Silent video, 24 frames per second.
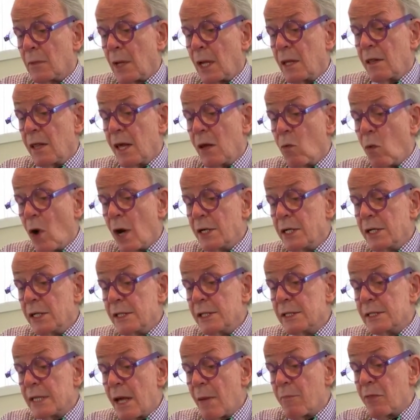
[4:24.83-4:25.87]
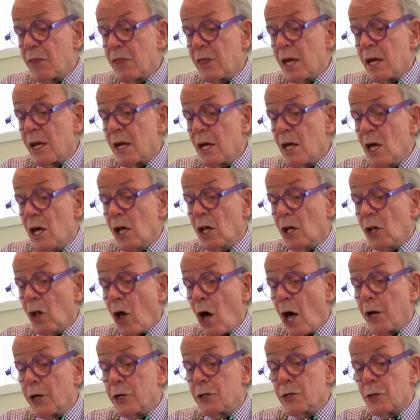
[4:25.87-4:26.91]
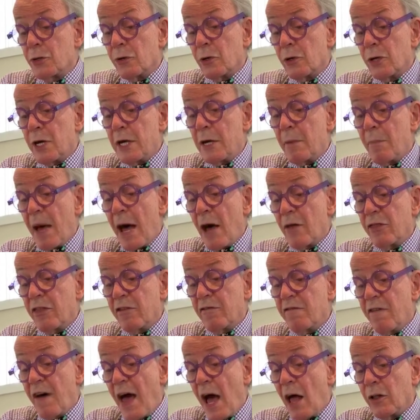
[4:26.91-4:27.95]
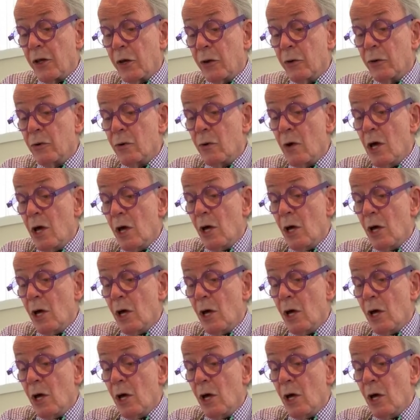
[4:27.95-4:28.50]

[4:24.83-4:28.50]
They wanted something laudatory about the value,